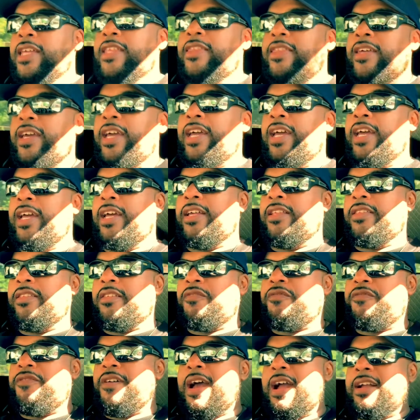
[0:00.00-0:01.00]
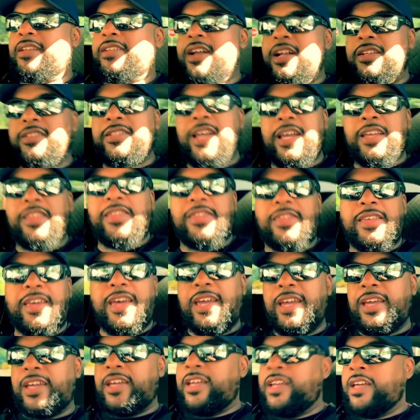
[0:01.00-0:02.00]
than the fact that they
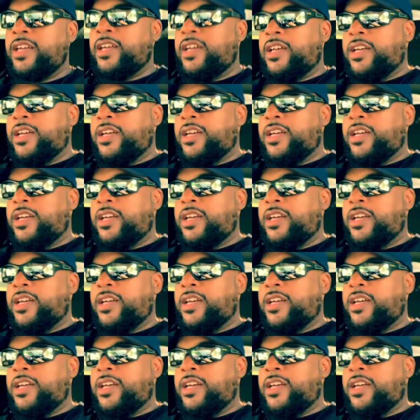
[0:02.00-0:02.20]
think